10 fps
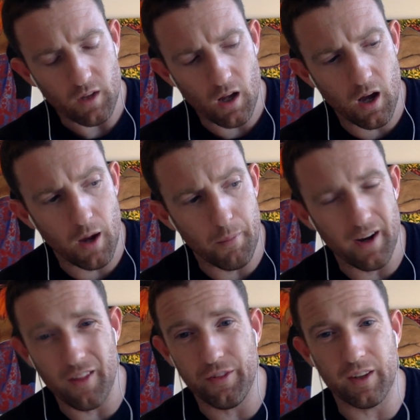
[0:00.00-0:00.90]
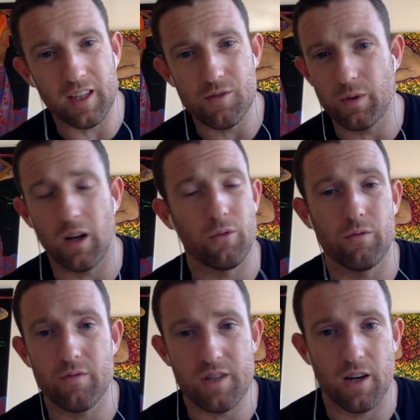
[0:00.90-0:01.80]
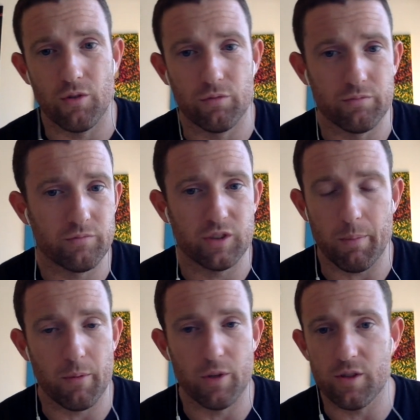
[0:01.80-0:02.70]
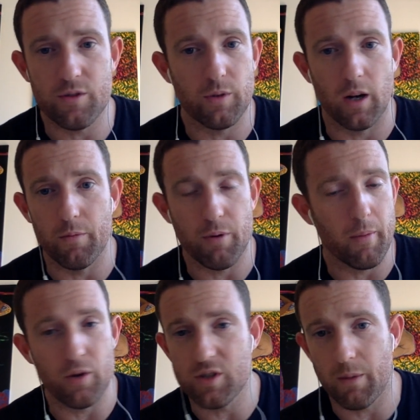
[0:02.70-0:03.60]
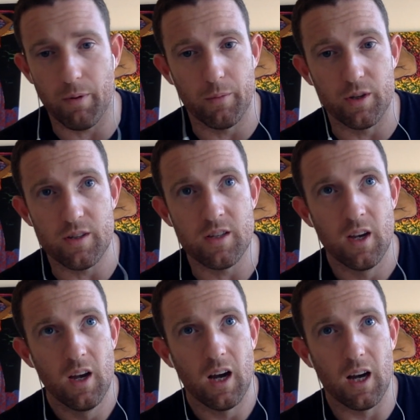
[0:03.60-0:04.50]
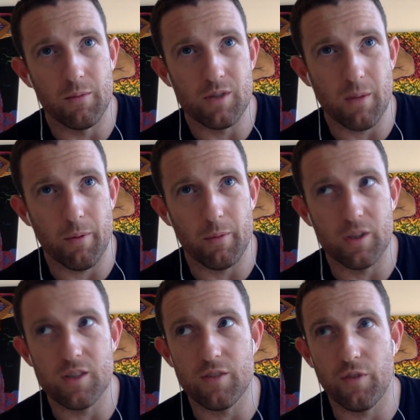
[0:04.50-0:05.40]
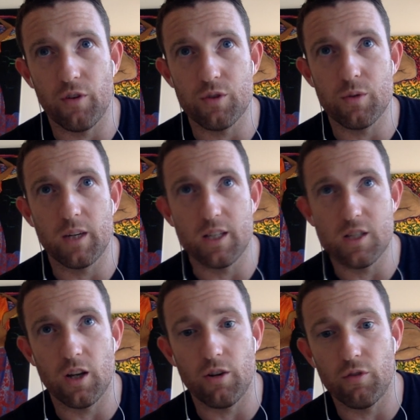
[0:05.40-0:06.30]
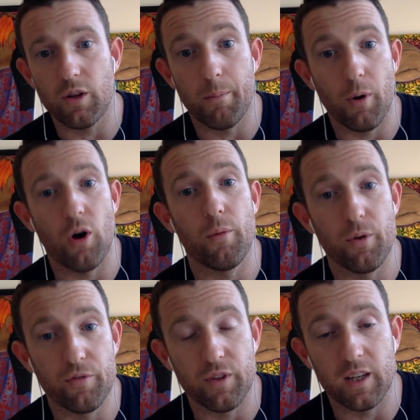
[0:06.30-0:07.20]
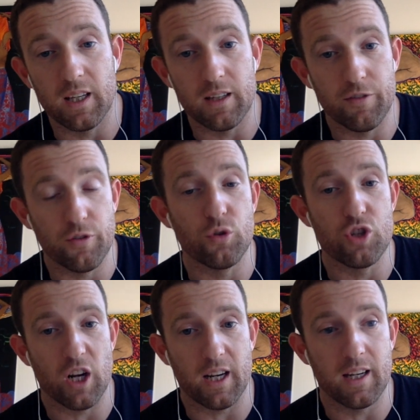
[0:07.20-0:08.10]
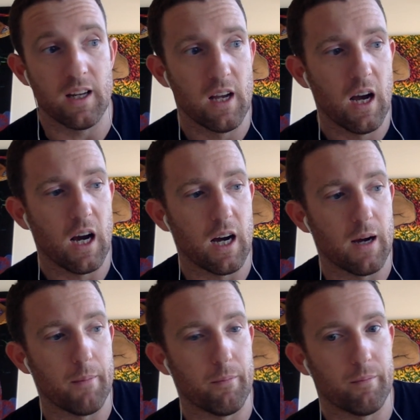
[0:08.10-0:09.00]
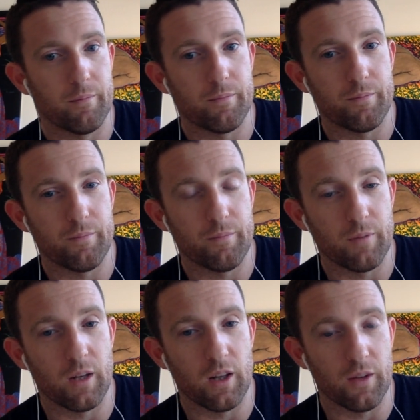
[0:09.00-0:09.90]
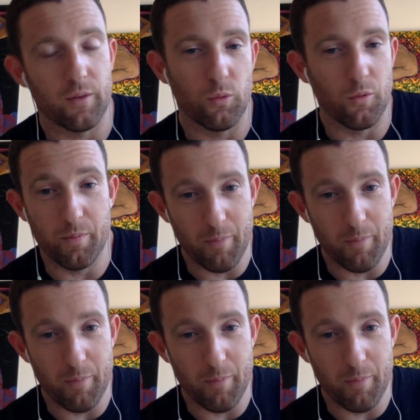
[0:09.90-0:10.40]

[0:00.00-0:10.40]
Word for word: Um, another thing is we don't sell supplements, we don't promote supplements. Um, supplements, as far as we're concerned, are at the bottom of the food chain. Um, little